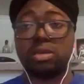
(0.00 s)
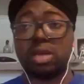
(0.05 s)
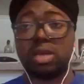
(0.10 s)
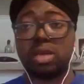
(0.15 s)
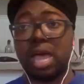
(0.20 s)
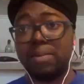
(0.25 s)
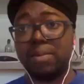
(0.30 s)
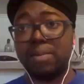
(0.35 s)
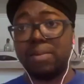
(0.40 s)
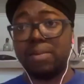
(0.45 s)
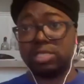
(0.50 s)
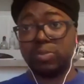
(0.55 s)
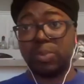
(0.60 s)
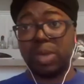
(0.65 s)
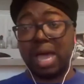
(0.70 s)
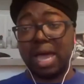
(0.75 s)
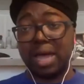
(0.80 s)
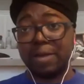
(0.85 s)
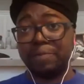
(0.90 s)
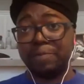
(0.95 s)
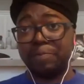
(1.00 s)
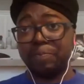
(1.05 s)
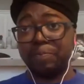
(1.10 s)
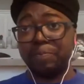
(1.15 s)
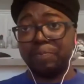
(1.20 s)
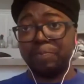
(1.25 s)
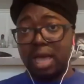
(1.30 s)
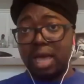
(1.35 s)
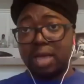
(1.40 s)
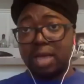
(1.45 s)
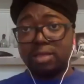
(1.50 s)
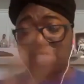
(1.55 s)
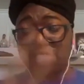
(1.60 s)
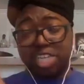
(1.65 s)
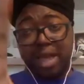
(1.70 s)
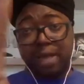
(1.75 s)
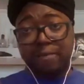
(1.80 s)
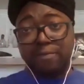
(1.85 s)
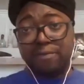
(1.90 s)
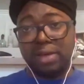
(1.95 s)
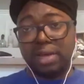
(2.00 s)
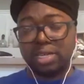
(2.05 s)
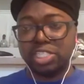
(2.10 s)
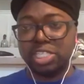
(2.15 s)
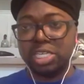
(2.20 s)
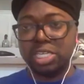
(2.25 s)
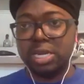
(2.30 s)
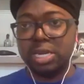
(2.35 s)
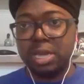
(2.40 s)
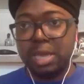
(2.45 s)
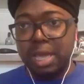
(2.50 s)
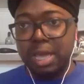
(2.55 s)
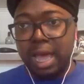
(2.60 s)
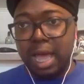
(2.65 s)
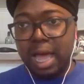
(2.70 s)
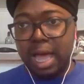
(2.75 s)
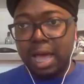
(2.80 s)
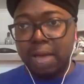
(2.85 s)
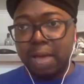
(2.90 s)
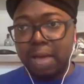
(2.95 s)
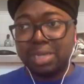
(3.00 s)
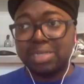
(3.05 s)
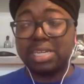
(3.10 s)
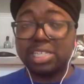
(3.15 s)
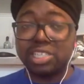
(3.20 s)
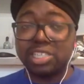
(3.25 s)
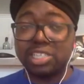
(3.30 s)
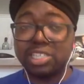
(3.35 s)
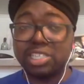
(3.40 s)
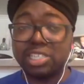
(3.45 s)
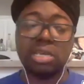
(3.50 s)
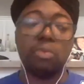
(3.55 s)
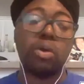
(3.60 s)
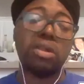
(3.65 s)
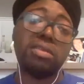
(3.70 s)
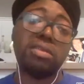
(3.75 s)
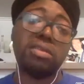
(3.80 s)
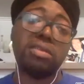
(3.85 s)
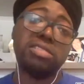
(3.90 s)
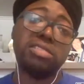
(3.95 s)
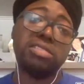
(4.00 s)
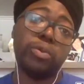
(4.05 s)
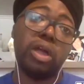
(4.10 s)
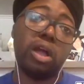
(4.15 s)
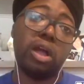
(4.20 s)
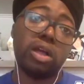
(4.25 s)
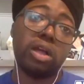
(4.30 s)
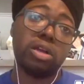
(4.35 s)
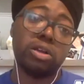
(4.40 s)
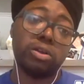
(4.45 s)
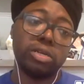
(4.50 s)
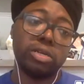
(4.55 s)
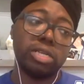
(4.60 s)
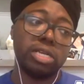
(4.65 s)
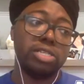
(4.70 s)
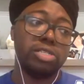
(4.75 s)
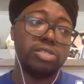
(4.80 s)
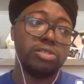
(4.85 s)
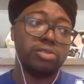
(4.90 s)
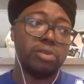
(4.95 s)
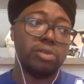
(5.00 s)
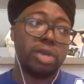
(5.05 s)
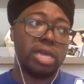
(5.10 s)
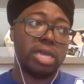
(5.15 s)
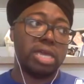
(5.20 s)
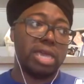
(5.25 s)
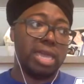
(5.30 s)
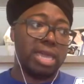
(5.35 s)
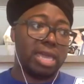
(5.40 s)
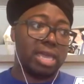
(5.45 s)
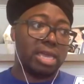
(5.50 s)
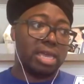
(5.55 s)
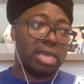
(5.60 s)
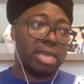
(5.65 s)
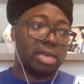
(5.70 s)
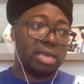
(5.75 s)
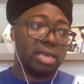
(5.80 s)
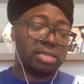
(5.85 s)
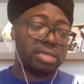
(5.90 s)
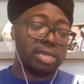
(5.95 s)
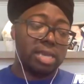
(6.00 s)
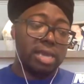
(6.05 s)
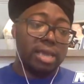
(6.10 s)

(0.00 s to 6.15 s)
comment spot, the chat function. Additionally, one of the things that we are currently doing is